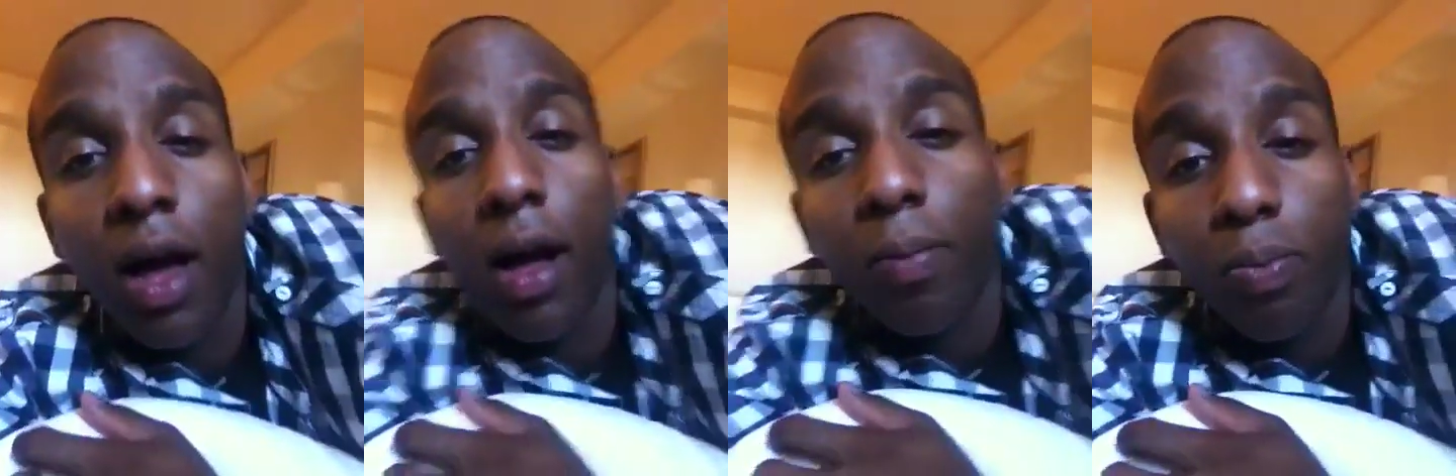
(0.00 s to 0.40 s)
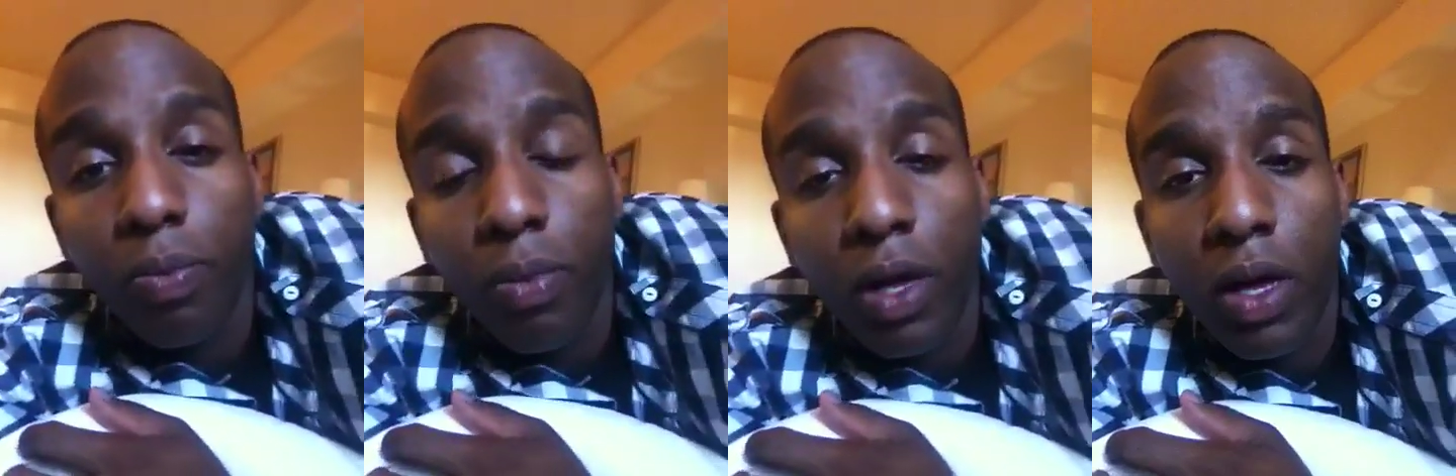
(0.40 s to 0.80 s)

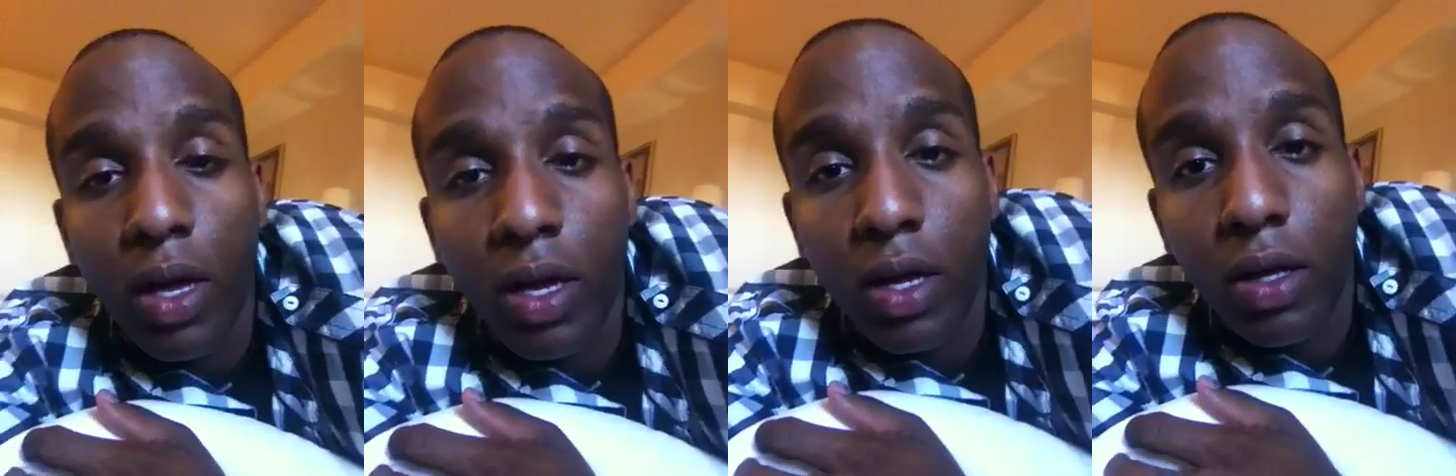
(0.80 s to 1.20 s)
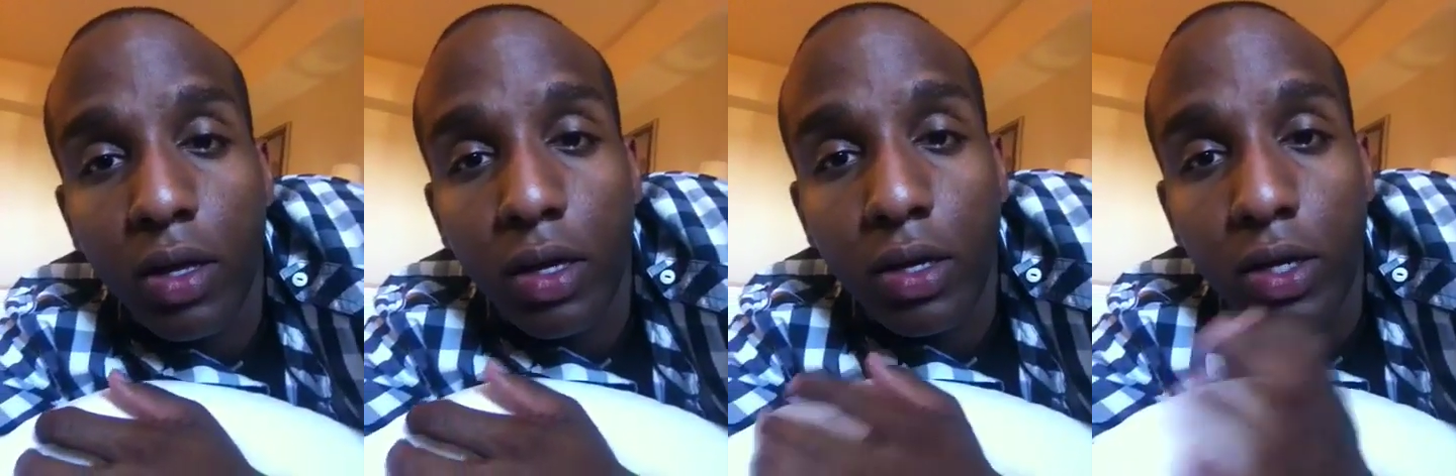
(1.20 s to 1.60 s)

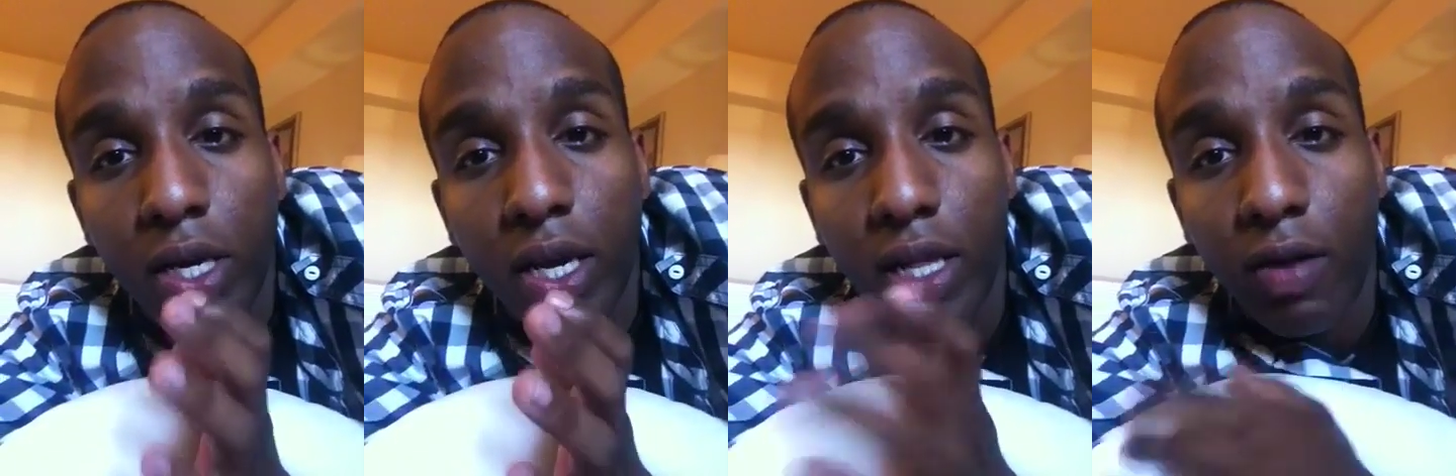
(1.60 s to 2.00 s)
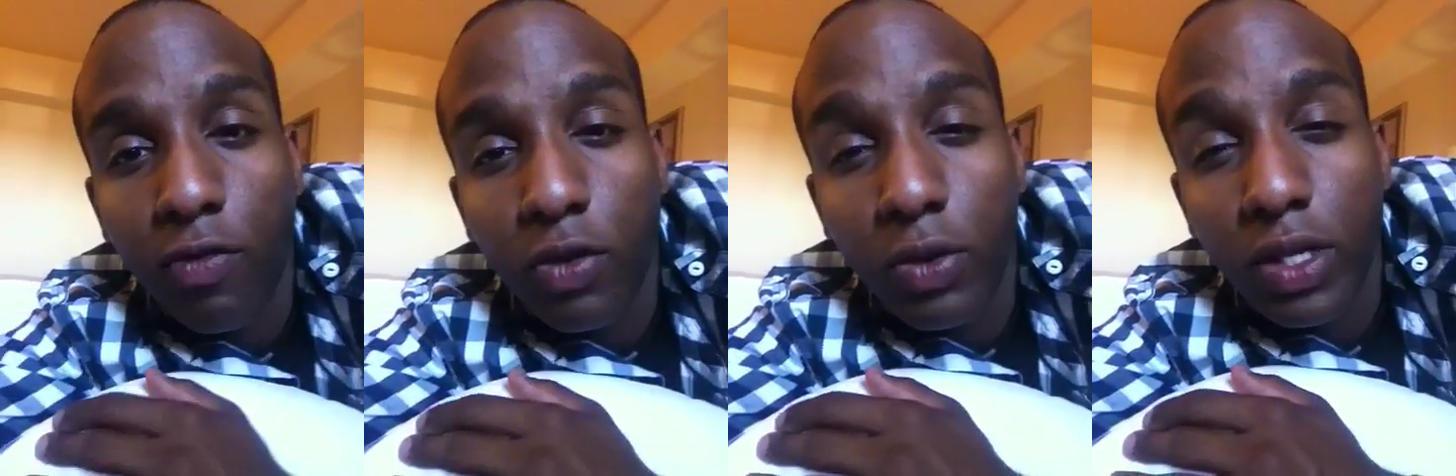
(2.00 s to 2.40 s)
You can get that
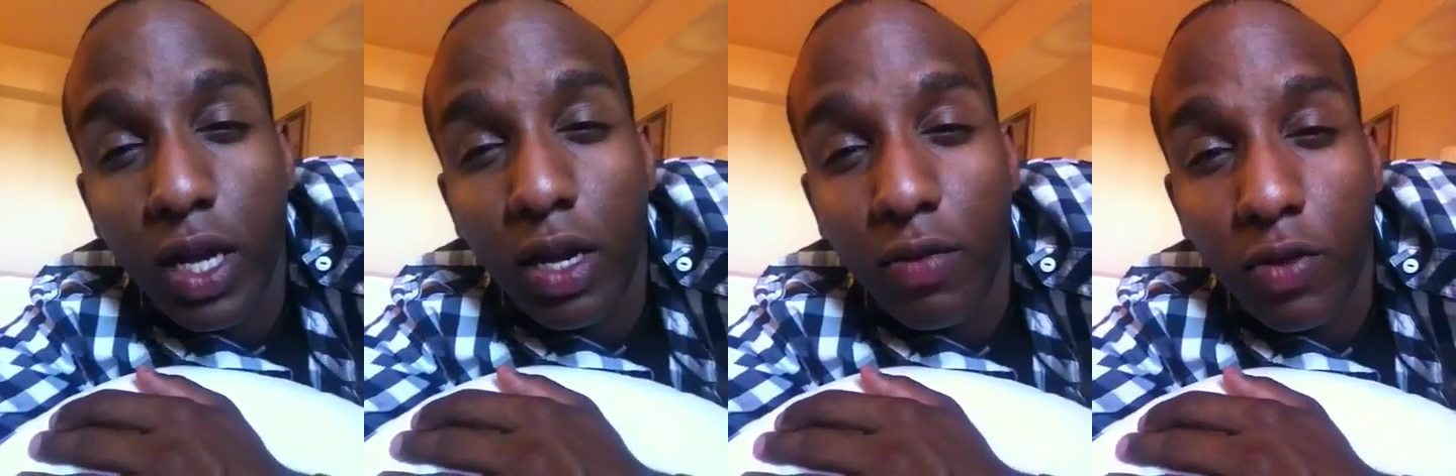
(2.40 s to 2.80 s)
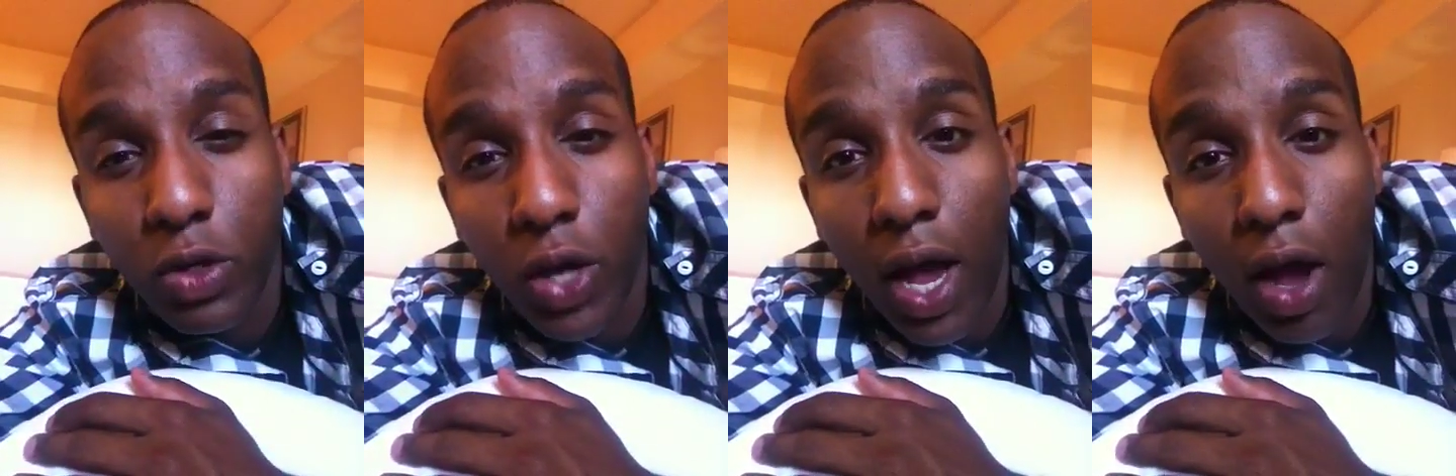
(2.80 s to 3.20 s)
fluent tongue if you
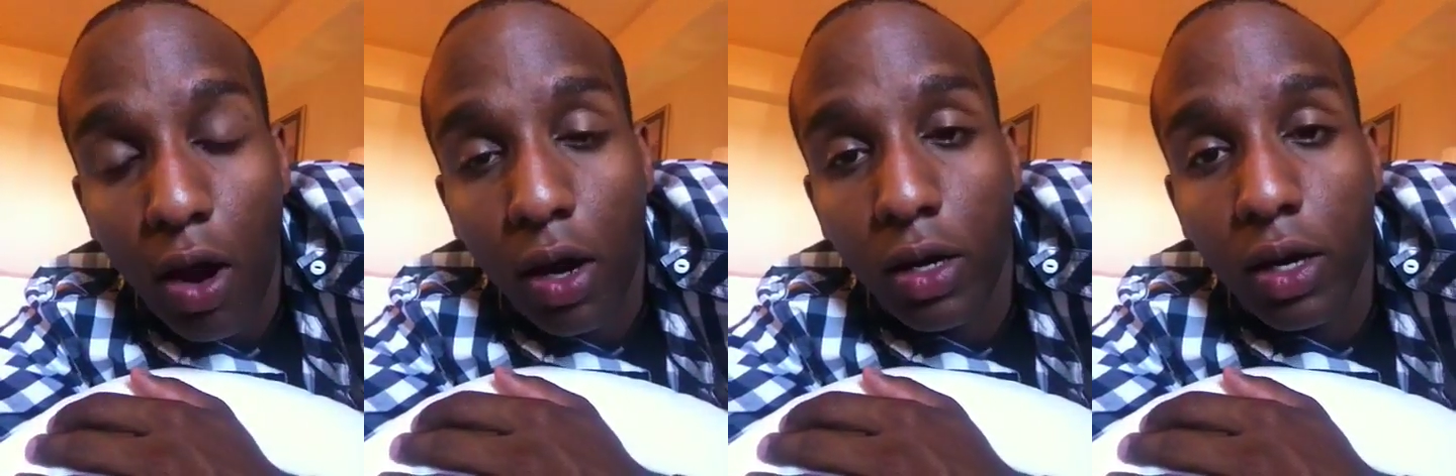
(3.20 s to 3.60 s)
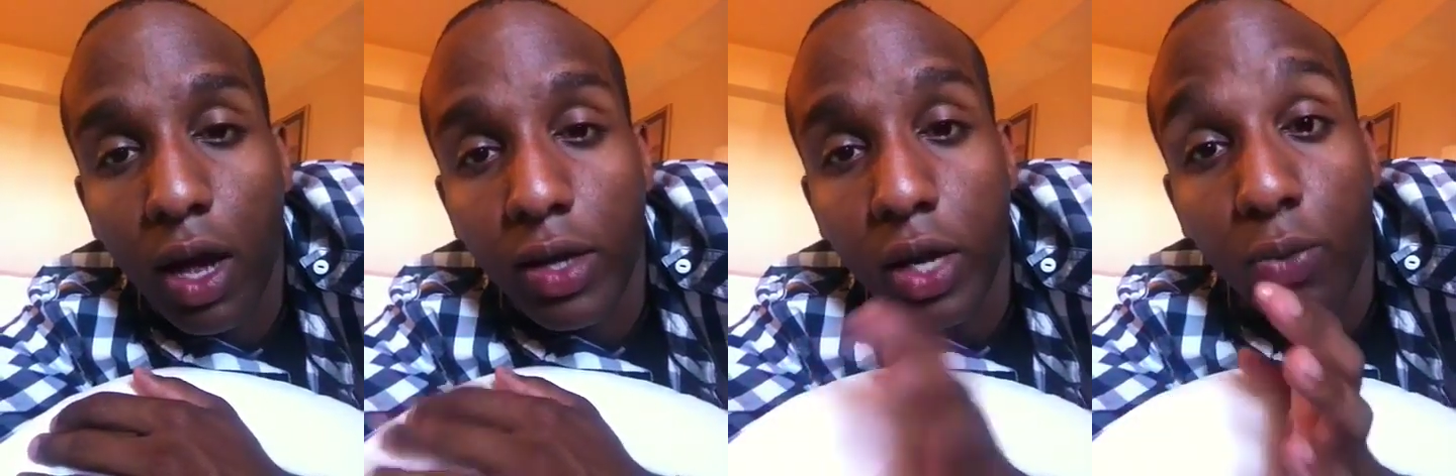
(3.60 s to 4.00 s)
try hard.
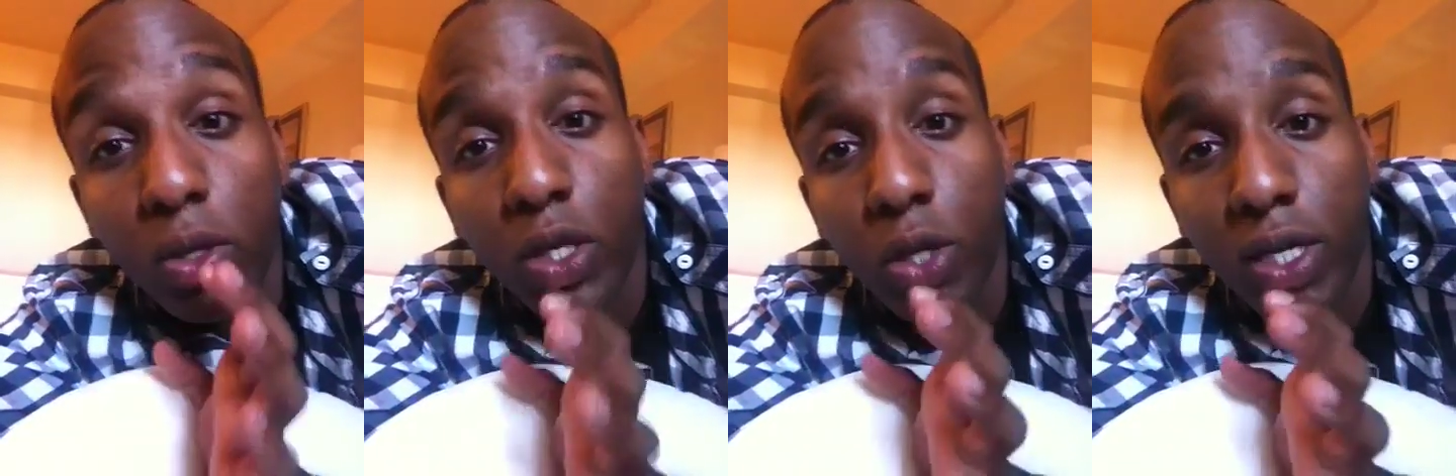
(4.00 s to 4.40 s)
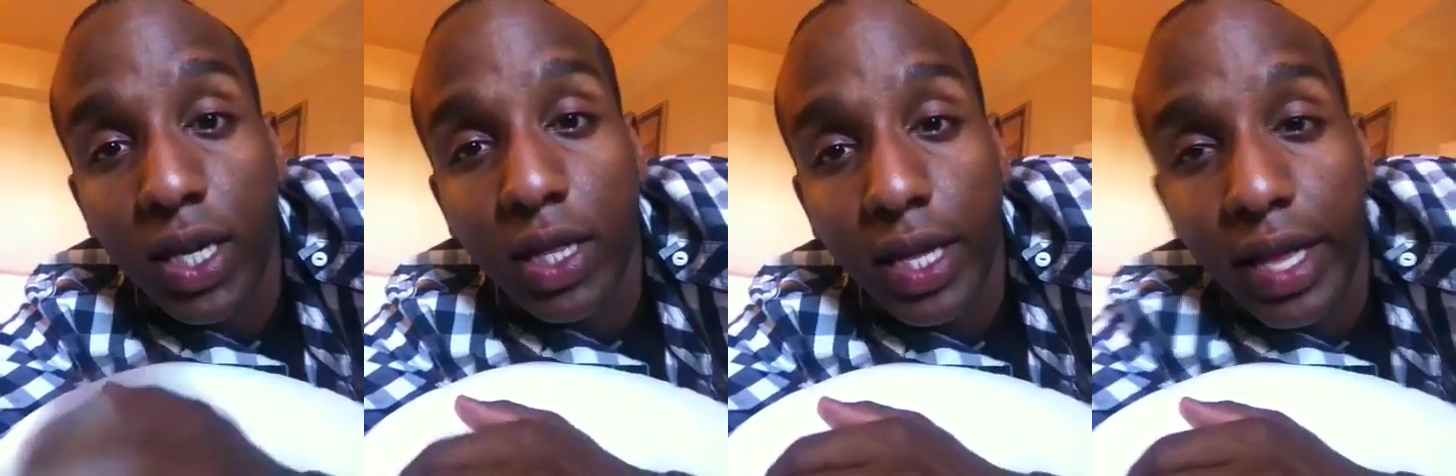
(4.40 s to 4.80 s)
I really try to
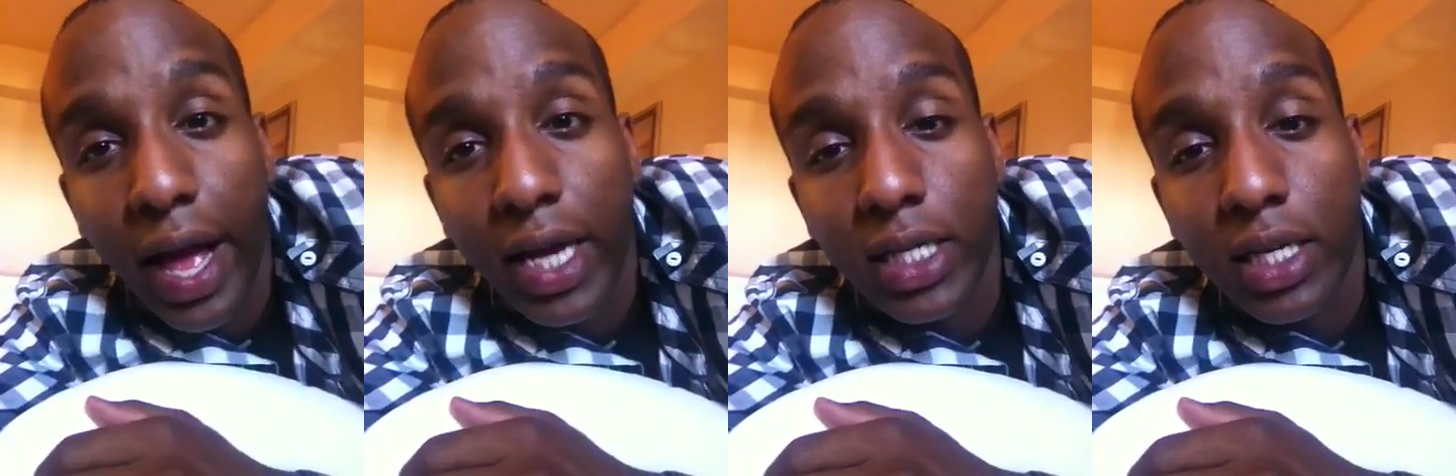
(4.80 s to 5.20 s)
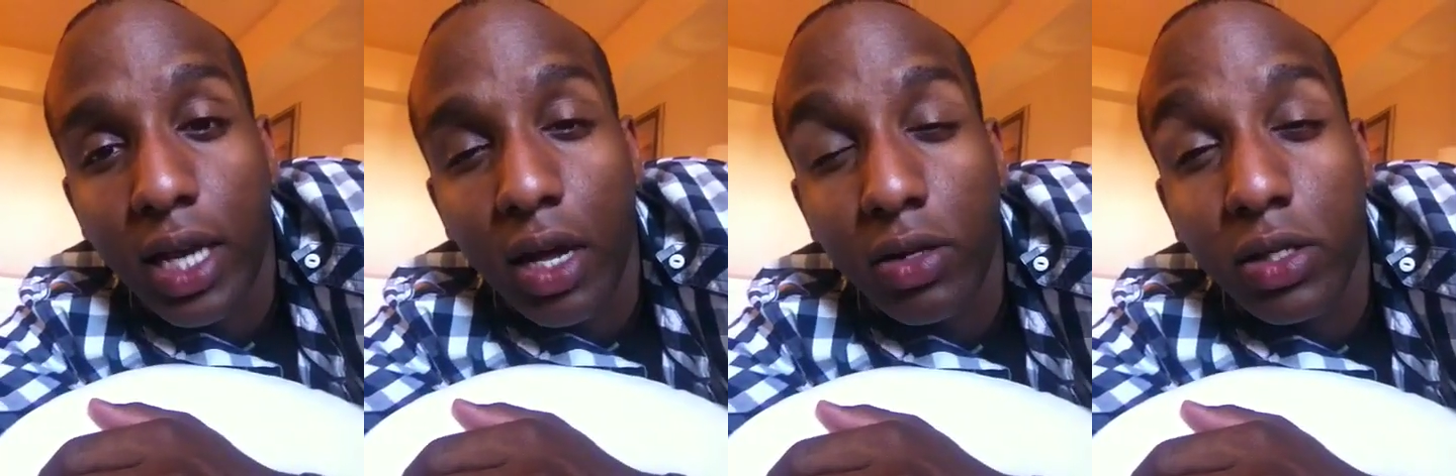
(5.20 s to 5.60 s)
get like the accent down.